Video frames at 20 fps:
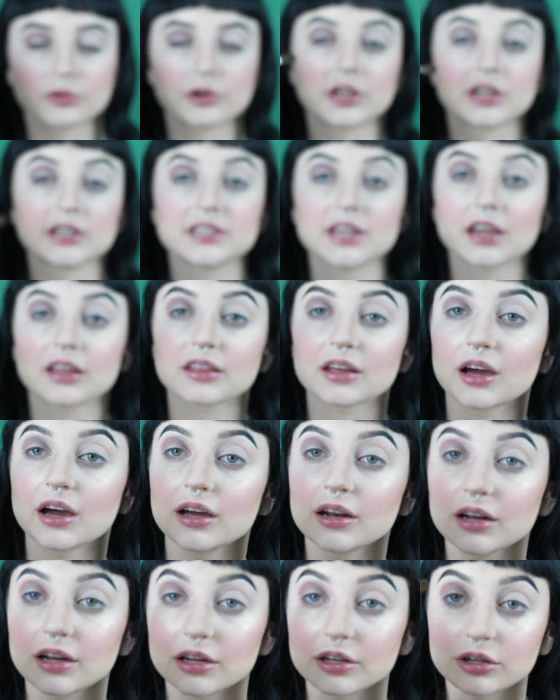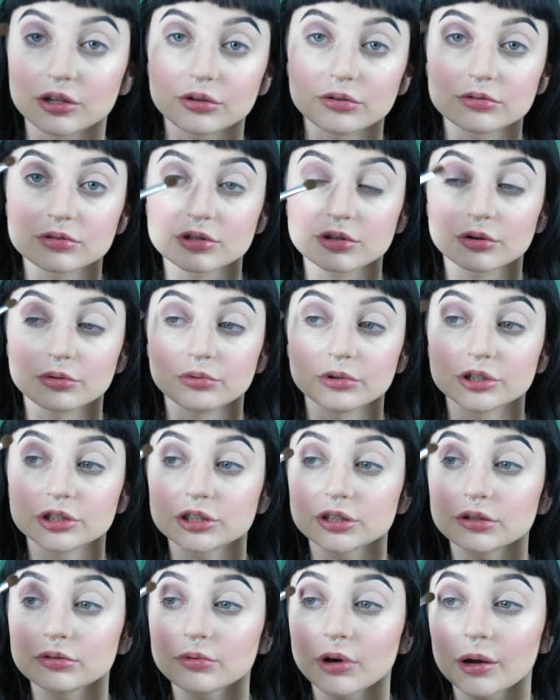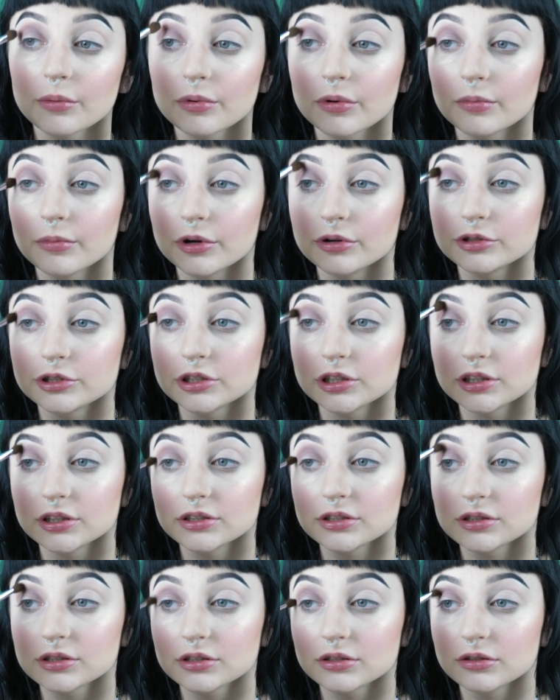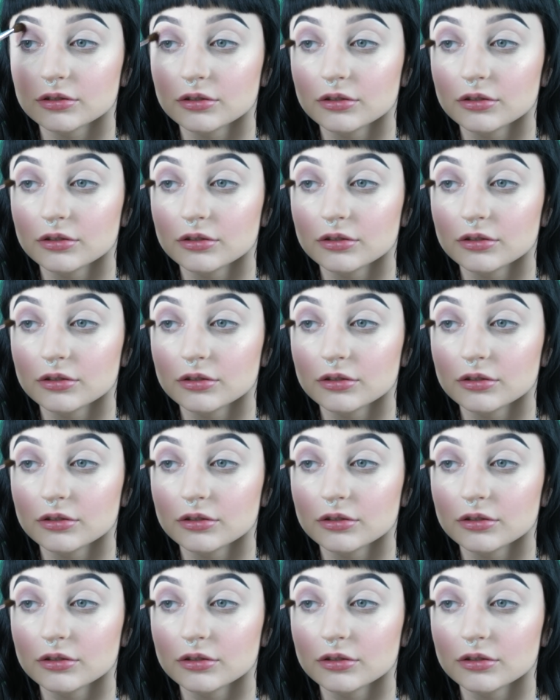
going to take that and use little windshield wiper motions.